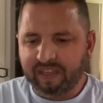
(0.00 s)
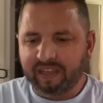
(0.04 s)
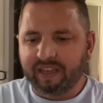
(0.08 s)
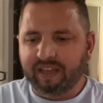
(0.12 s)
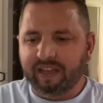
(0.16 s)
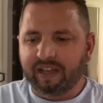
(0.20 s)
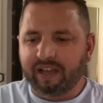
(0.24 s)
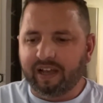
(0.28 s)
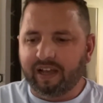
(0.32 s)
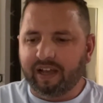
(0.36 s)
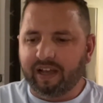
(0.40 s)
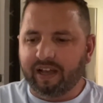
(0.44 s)

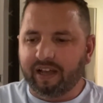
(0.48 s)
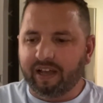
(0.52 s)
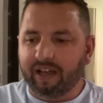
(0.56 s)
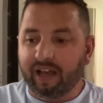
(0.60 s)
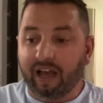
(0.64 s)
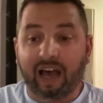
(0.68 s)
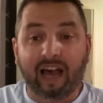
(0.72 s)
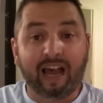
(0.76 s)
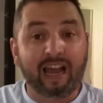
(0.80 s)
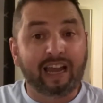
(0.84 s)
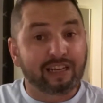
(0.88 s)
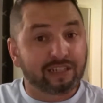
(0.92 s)
I
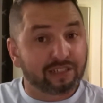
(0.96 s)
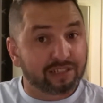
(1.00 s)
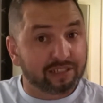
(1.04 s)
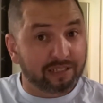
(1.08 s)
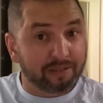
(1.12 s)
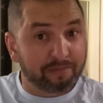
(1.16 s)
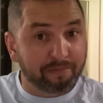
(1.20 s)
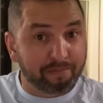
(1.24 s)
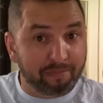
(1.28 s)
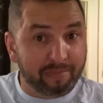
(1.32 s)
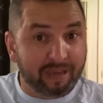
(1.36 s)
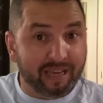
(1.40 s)
actually
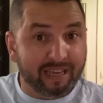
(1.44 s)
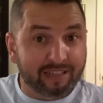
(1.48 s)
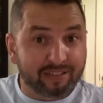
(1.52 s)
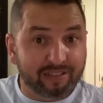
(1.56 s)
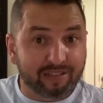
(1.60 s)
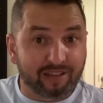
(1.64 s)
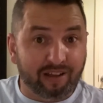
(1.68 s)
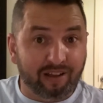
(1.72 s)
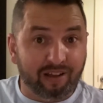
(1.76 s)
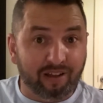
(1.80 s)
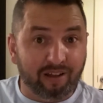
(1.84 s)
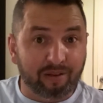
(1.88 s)
met
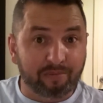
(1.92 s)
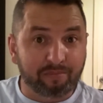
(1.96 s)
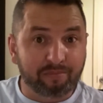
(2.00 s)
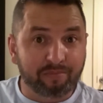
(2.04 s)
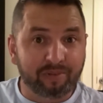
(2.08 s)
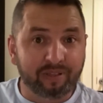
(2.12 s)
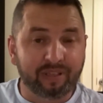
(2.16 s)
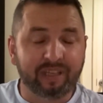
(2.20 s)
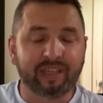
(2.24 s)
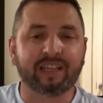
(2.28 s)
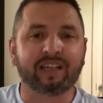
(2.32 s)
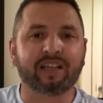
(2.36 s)
Tom
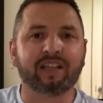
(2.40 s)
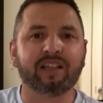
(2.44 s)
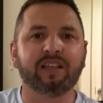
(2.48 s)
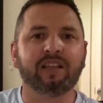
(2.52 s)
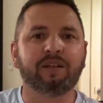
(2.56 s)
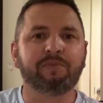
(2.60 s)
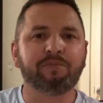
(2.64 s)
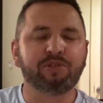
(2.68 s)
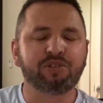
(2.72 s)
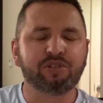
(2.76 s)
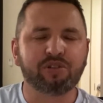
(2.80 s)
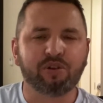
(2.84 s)
in
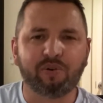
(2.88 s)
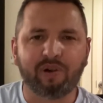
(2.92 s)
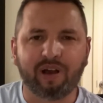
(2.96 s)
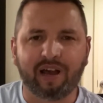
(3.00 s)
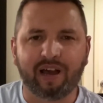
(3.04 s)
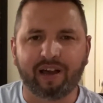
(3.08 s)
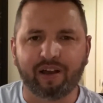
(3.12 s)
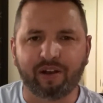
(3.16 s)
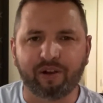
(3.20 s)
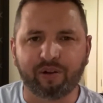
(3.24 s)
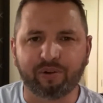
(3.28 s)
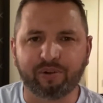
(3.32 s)
Columbus,
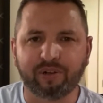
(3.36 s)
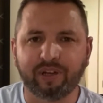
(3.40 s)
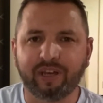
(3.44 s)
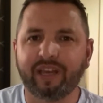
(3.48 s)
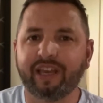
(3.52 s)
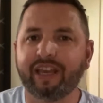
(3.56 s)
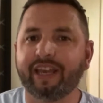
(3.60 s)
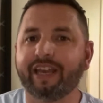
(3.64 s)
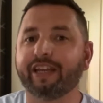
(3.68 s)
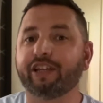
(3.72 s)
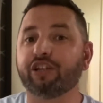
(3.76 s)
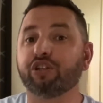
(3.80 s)
Ohio
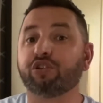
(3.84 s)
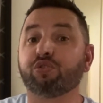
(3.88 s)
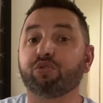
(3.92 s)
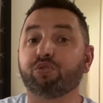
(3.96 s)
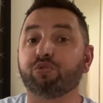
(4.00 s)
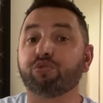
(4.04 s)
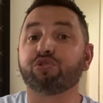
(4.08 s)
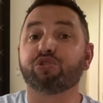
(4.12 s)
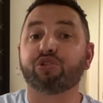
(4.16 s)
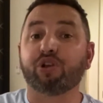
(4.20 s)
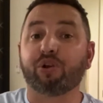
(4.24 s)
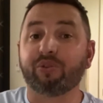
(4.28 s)
at a tool
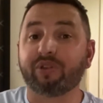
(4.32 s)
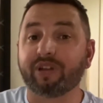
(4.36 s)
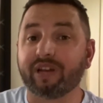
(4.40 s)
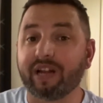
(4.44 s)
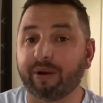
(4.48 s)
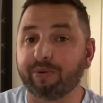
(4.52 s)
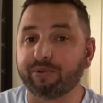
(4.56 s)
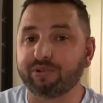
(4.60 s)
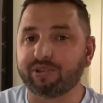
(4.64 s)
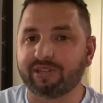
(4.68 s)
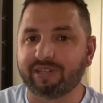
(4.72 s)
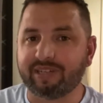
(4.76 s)
show that I
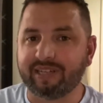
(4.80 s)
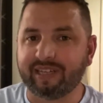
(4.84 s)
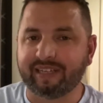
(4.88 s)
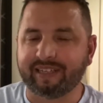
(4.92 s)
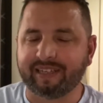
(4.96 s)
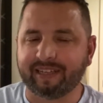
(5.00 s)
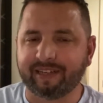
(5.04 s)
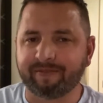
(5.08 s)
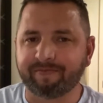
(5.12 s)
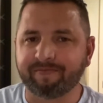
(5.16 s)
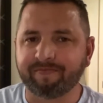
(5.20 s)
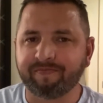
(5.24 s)
was
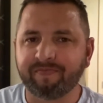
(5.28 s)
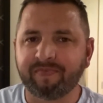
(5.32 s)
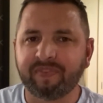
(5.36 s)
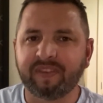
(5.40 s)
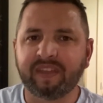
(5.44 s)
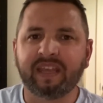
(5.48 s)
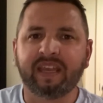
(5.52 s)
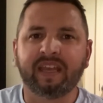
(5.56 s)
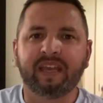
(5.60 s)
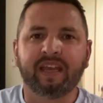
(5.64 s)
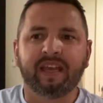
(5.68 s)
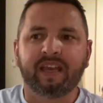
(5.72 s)
attending.
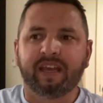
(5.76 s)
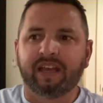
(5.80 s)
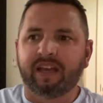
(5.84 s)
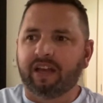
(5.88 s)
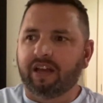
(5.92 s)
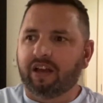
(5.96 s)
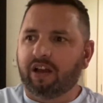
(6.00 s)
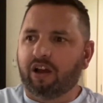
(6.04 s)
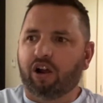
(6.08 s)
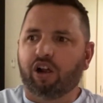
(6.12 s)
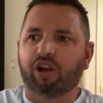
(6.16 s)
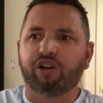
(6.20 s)

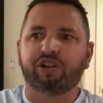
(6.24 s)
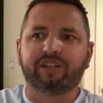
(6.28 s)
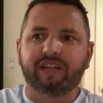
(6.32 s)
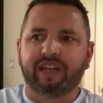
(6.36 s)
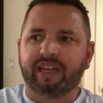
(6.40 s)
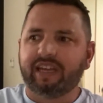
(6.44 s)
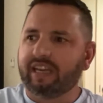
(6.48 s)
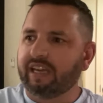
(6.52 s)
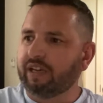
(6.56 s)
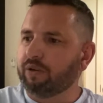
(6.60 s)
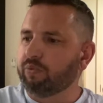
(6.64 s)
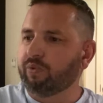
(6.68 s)
Our day
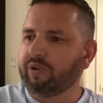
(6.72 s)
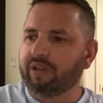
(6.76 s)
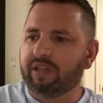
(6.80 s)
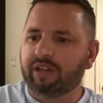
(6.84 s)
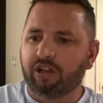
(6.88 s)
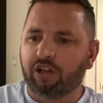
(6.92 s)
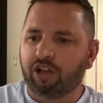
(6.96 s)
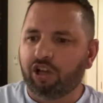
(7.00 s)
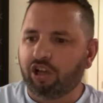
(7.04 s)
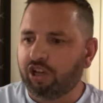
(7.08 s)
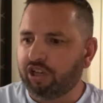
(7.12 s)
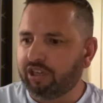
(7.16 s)
had went
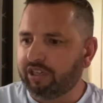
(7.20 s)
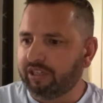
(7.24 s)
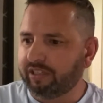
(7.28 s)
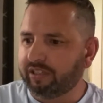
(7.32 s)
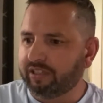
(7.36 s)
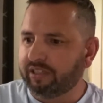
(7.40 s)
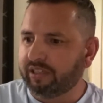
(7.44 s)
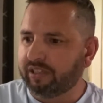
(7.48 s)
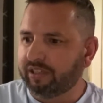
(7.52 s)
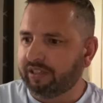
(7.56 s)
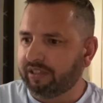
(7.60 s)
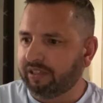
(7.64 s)
on, and
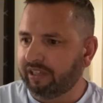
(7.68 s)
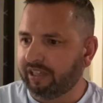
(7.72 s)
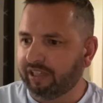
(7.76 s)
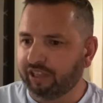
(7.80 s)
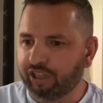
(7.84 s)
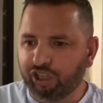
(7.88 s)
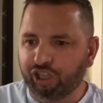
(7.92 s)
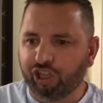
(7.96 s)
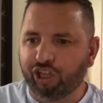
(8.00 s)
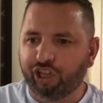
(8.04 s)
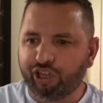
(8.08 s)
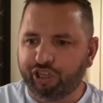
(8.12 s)
at
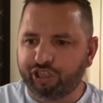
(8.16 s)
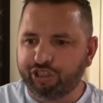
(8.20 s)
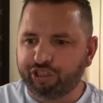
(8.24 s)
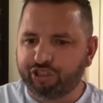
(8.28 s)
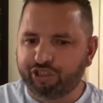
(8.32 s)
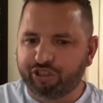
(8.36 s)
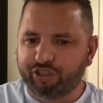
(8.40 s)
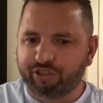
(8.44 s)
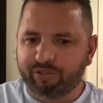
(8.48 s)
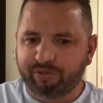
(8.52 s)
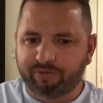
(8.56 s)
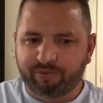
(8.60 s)

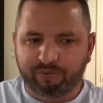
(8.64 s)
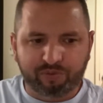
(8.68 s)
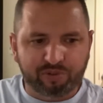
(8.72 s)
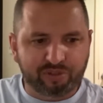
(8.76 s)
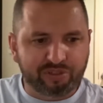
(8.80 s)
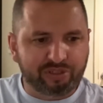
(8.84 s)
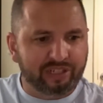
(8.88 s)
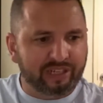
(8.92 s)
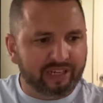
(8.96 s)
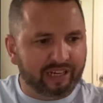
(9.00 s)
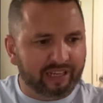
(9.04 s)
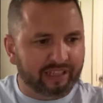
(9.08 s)
lunch, we're
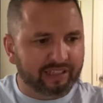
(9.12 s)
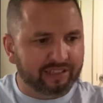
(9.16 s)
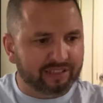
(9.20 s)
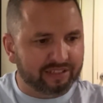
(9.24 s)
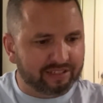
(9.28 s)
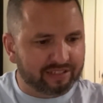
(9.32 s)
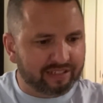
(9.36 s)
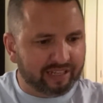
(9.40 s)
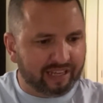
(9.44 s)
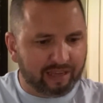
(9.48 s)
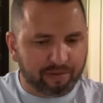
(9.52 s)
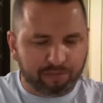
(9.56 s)
sitting at this
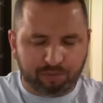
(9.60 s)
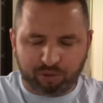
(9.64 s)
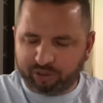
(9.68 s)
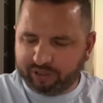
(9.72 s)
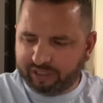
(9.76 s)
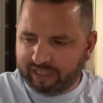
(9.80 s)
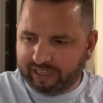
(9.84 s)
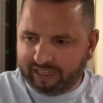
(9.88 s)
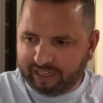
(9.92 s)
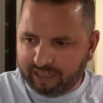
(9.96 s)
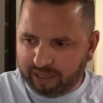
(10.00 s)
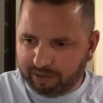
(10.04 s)
table, and he
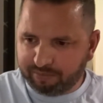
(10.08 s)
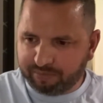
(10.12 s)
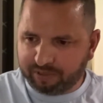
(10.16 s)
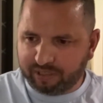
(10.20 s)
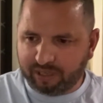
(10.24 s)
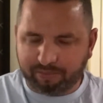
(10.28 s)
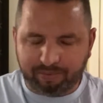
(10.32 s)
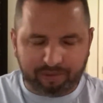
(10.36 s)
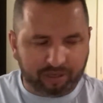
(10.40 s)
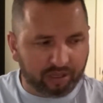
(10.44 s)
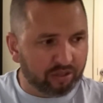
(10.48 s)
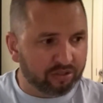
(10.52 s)
comes up
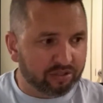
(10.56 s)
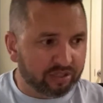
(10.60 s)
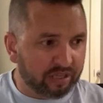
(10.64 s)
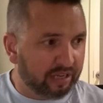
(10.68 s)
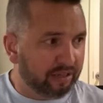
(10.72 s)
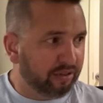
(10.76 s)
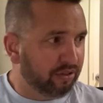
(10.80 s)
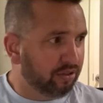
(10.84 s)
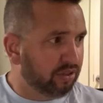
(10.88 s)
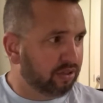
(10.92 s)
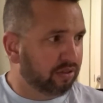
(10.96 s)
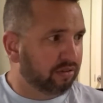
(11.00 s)
and he goes, "Hey, do
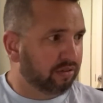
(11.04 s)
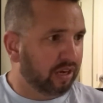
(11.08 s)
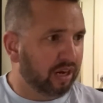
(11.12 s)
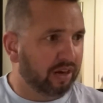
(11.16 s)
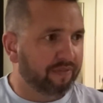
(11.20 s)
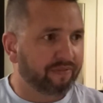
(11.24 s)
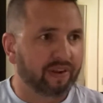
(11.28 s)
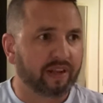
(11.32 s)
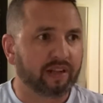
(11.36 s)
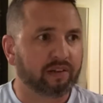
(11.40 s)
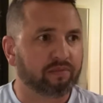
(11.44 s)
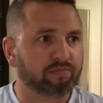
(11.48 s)
you care if
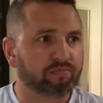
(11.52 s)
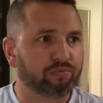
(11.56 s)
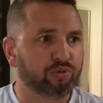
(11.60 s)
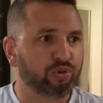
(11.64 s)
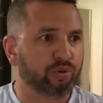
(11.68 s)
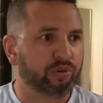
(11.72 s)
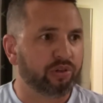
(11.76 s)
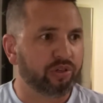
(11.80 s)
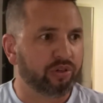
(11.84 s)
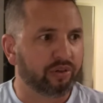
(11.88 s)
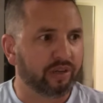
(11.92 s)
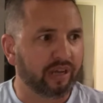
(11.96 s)
I
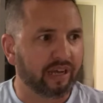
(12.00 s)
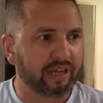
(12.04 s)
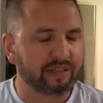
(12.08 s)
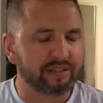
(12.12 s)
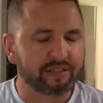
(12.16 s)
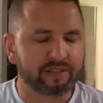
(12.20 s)
join you guys?"